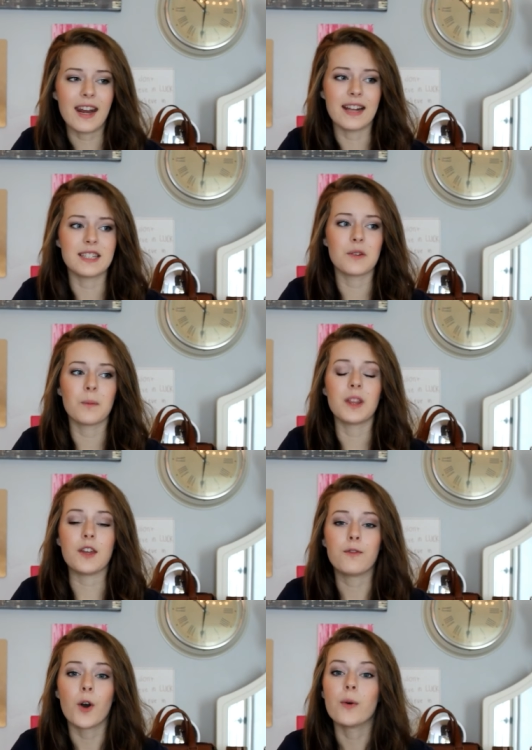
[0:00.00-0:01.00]
and I didn't
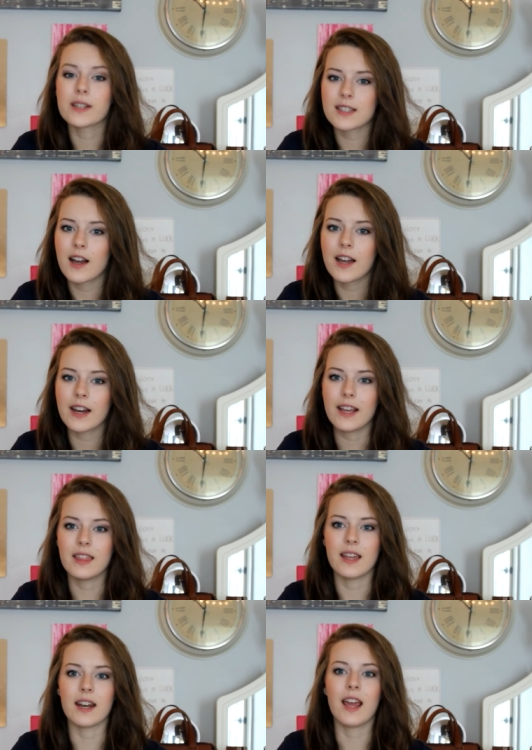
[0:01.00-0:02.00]
really focus on
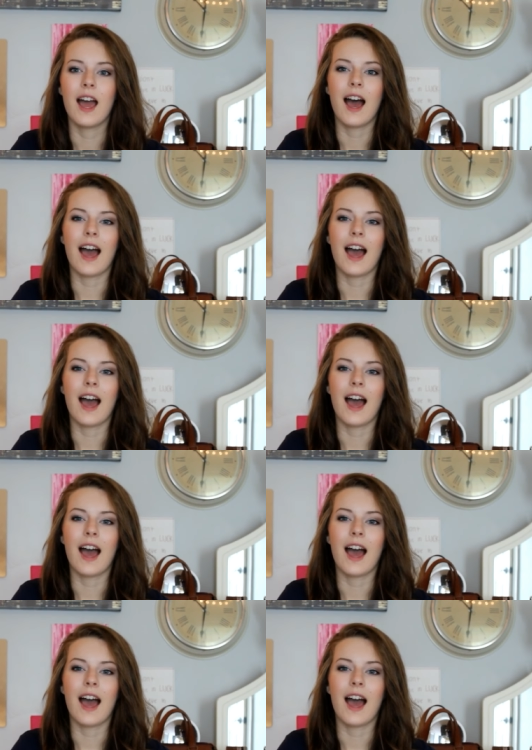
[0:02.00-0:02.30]
and then